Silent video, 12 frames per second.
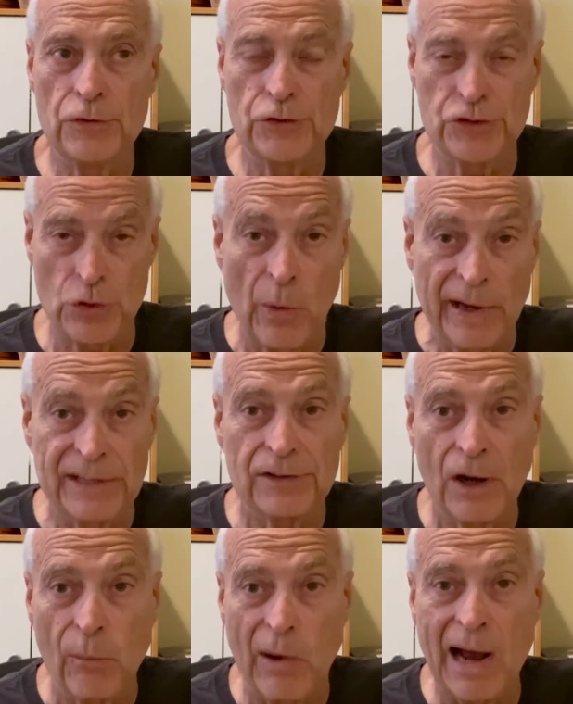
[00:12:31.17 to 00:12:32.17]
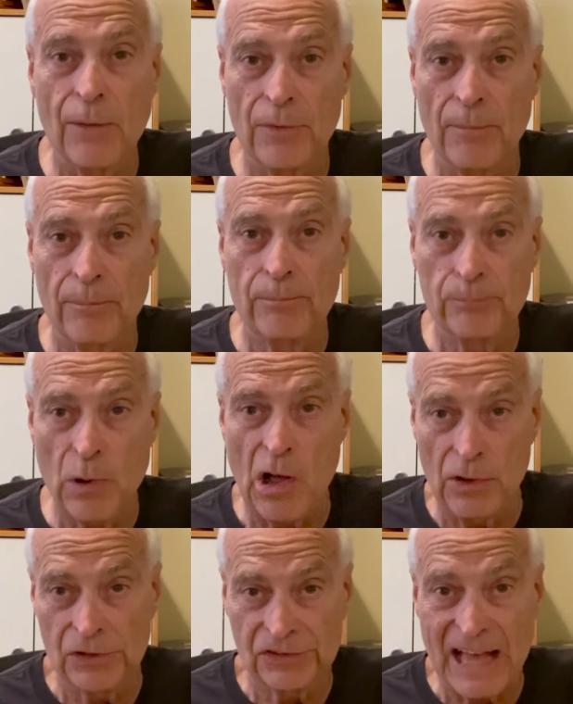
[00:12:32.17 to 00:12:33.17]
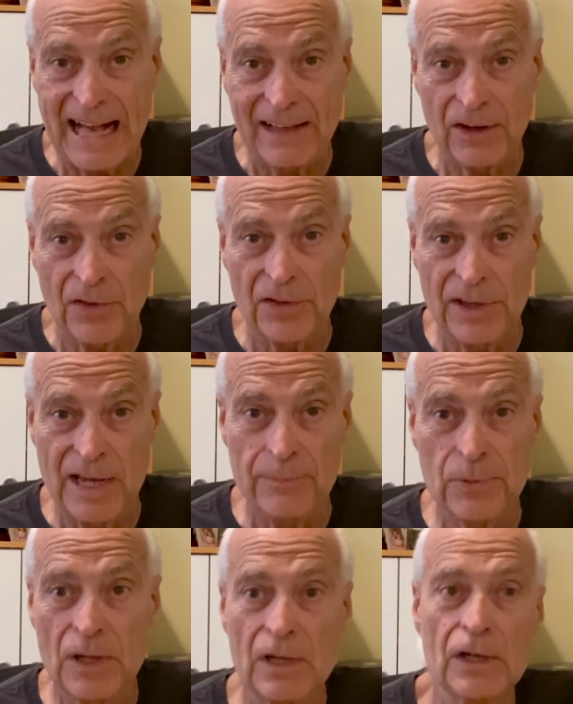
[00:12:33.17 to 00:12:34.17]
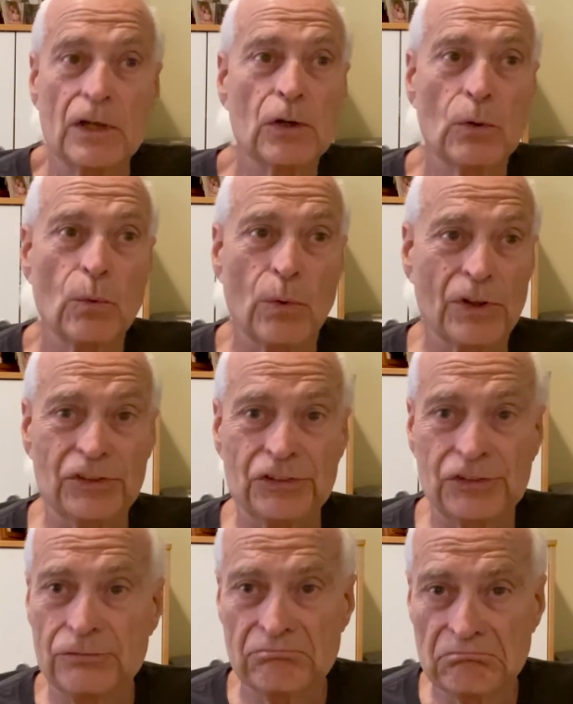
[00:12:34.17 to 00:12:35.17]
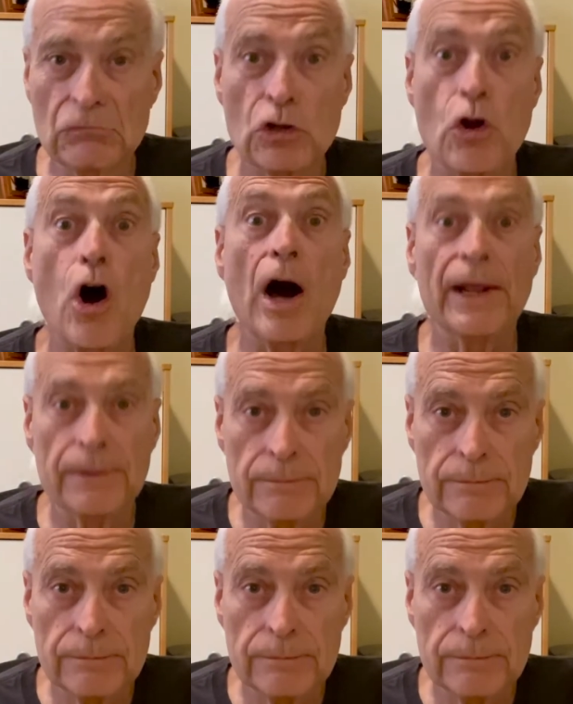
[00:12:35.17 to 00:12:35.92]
joint around the ball and socket of the hip was gone.